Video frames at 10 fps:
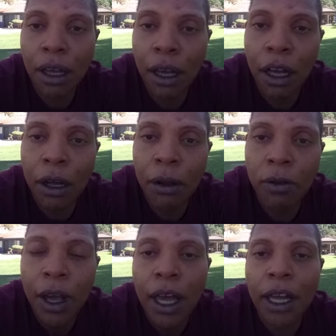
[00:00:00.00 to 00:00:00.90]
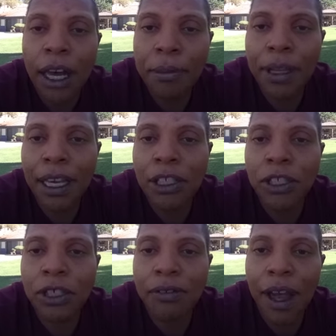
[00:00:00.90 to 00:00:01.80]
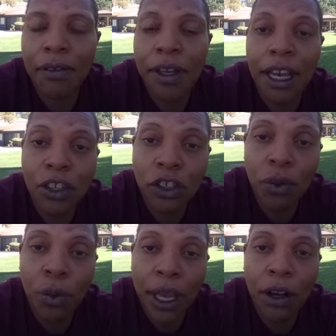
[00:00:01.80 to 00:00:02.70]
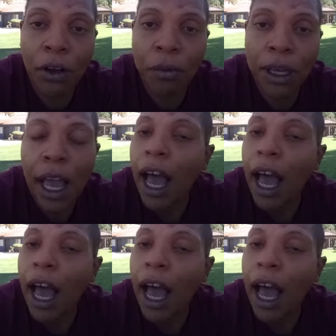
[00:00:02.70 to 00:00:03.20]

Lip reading: of complications of having extra weight on me.